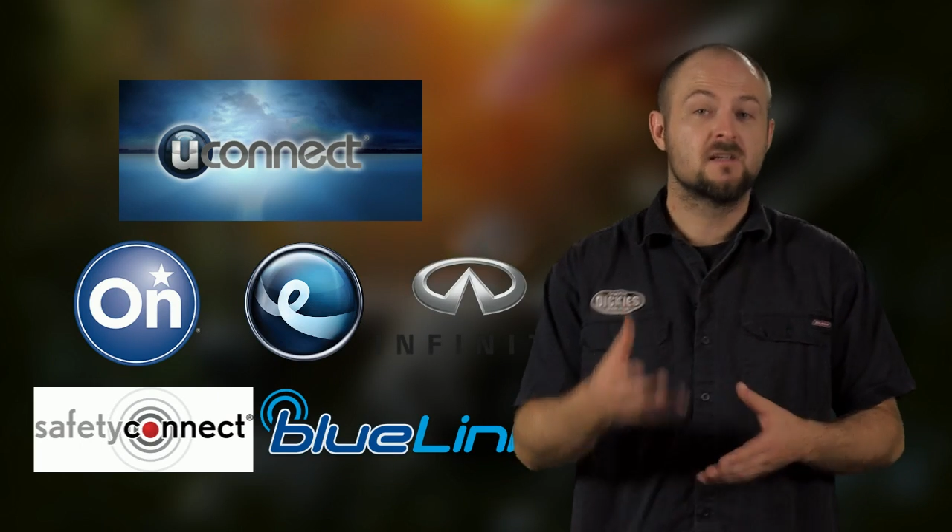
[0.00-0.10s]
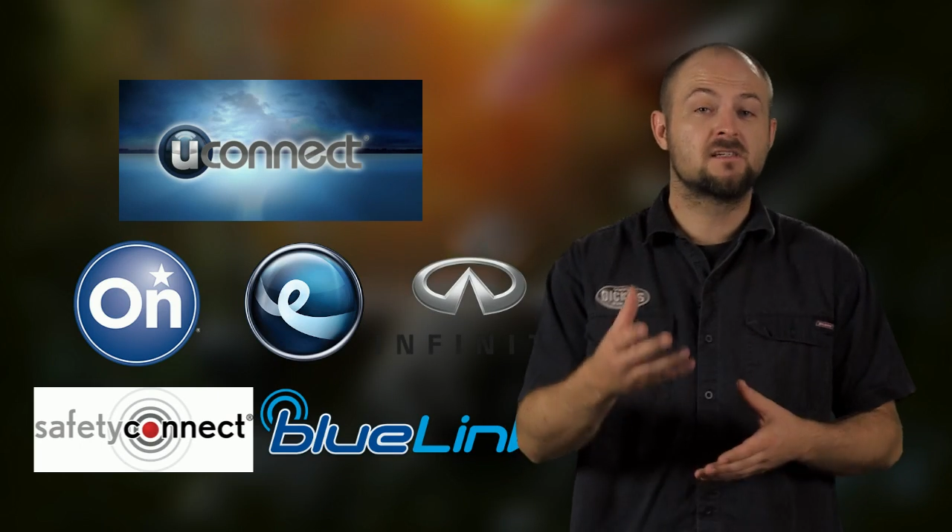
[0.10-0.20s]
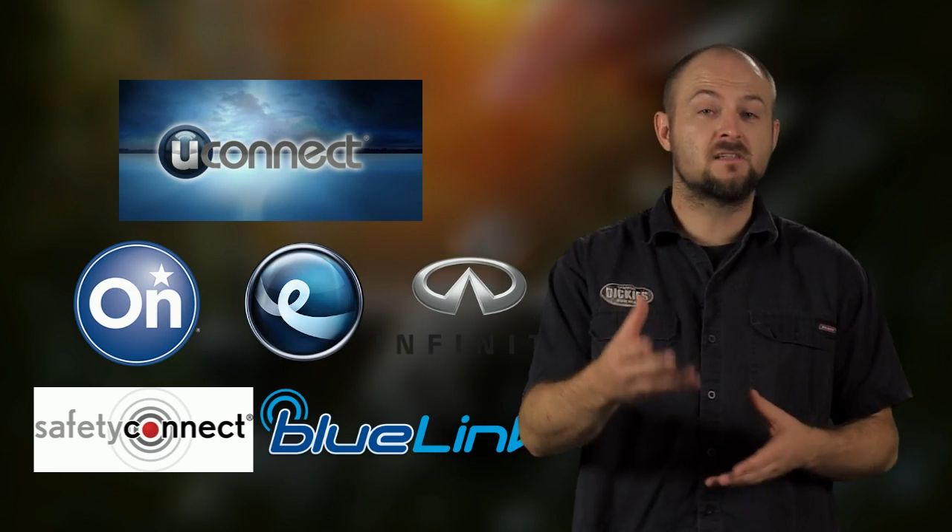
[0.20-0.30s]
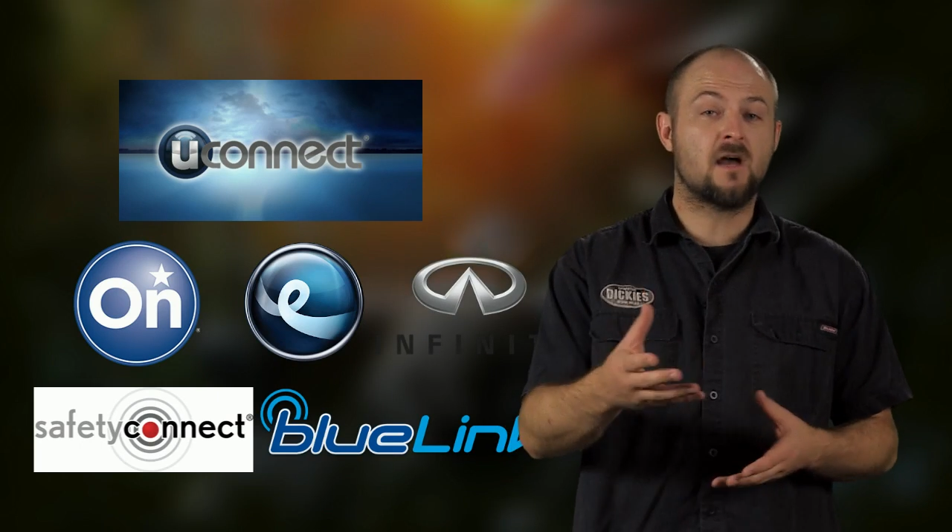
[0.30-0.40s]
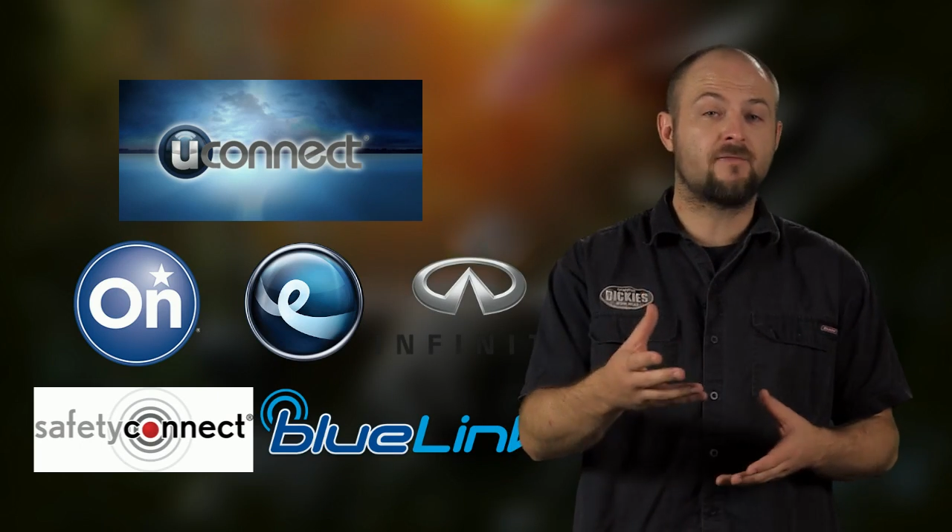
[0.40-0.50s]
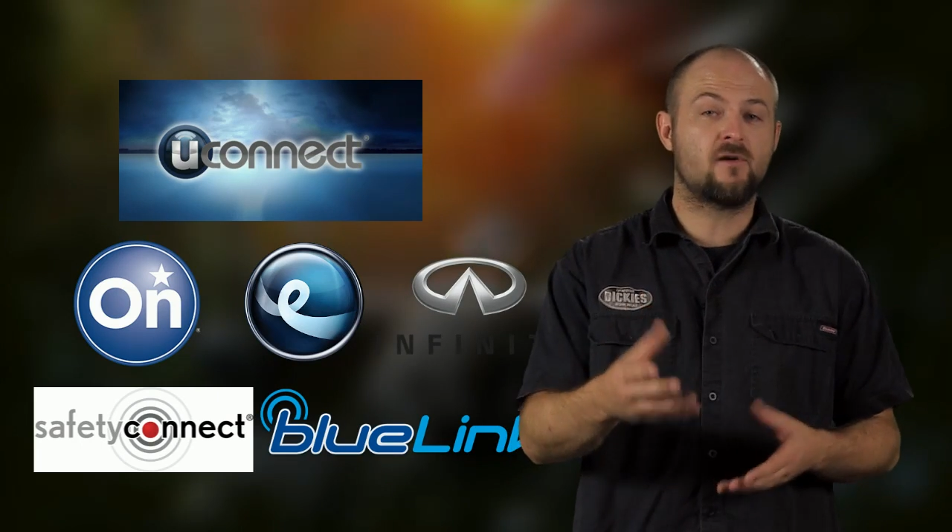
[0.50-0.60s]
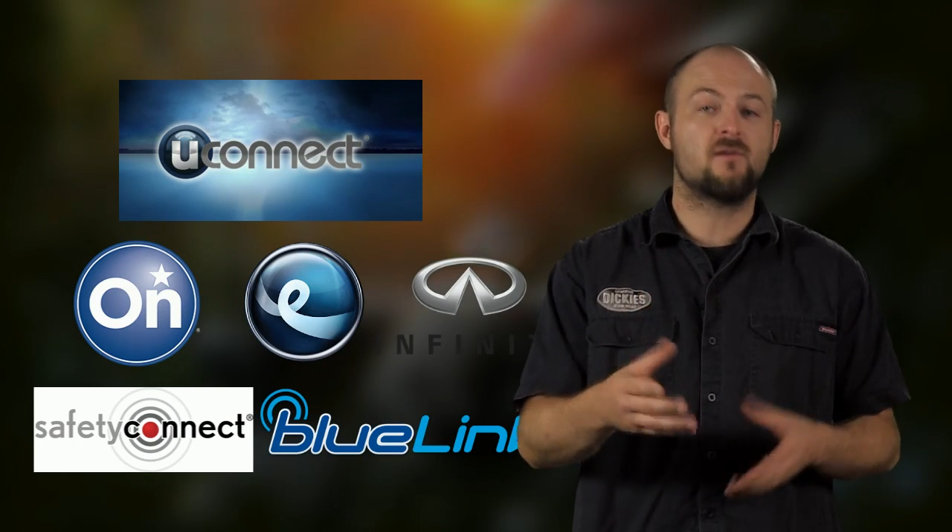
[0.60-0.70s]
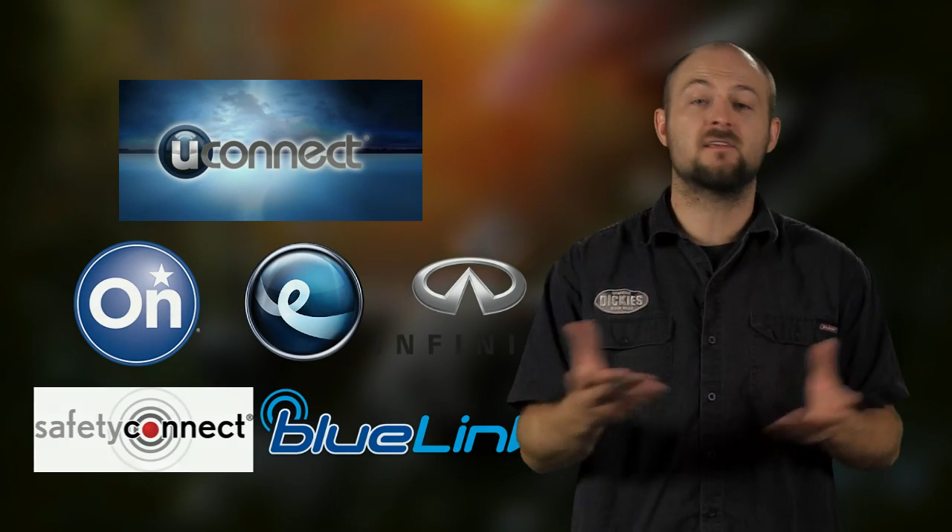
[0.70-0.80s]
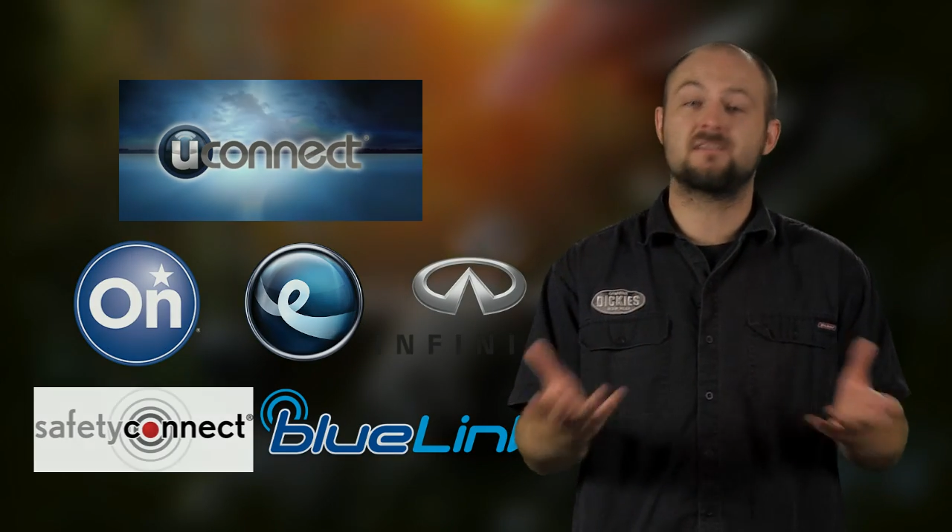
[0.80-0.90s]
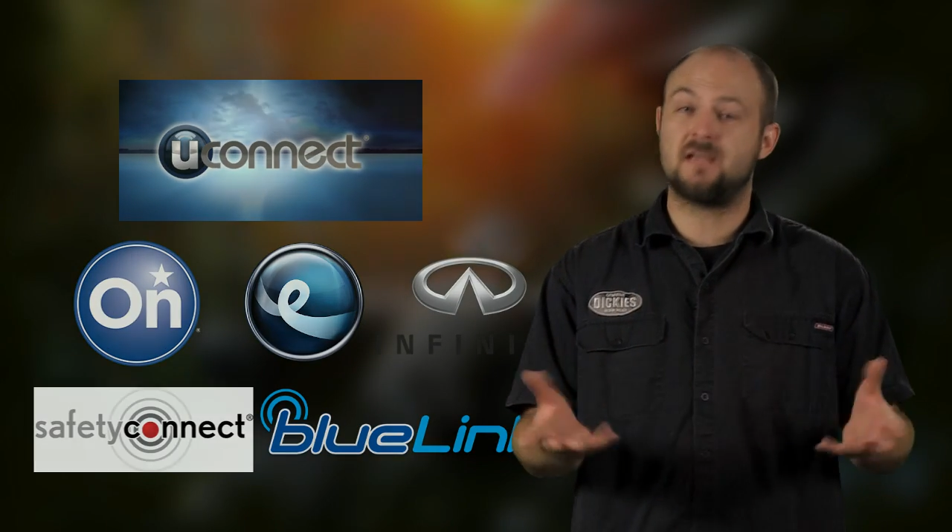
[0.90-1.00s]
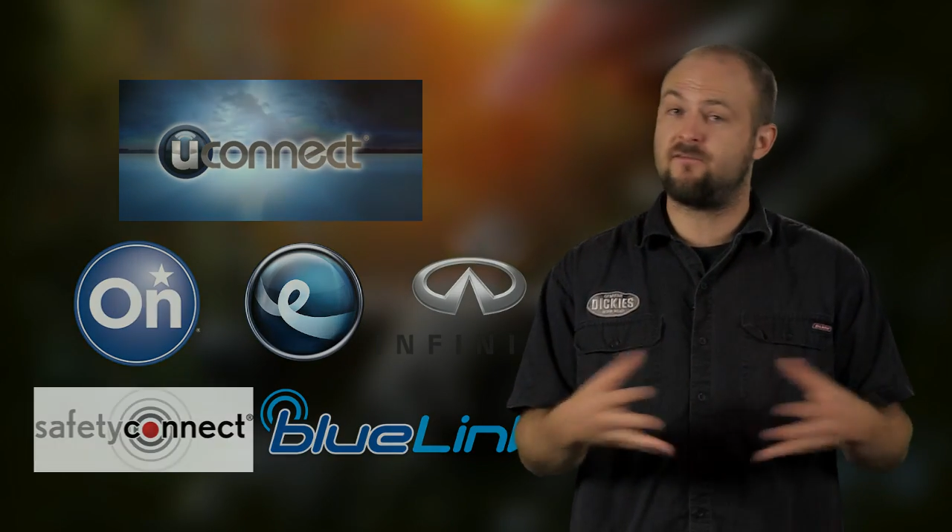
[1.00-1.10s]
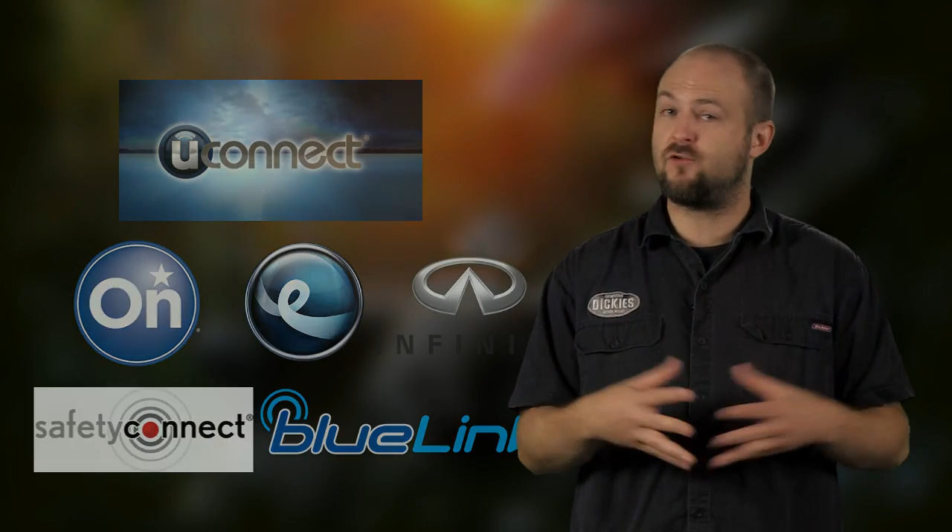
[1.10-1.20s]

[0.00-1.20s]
suffer the same